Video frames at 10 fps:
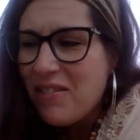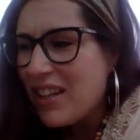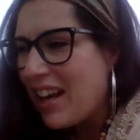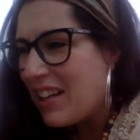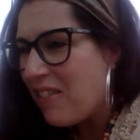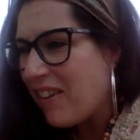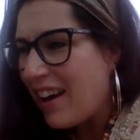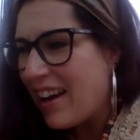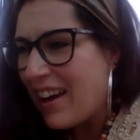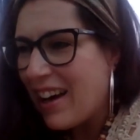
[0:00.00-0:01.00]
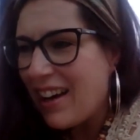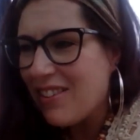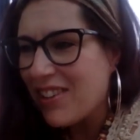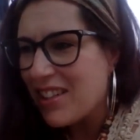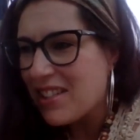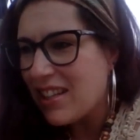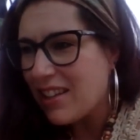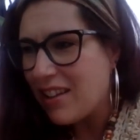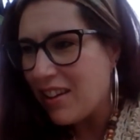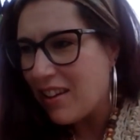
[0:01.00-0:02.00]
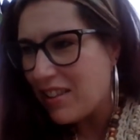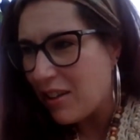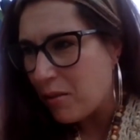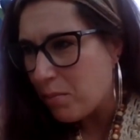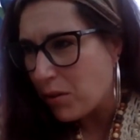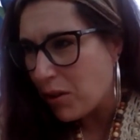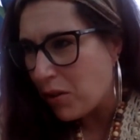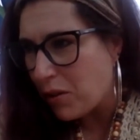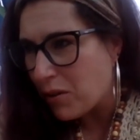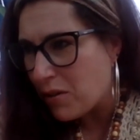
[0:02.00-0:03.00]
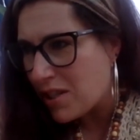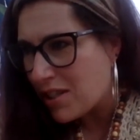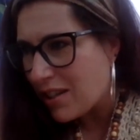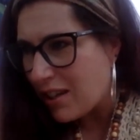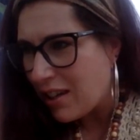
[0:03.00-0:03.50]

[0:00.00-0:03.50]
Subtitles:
anyway, I don't want to sing the blues.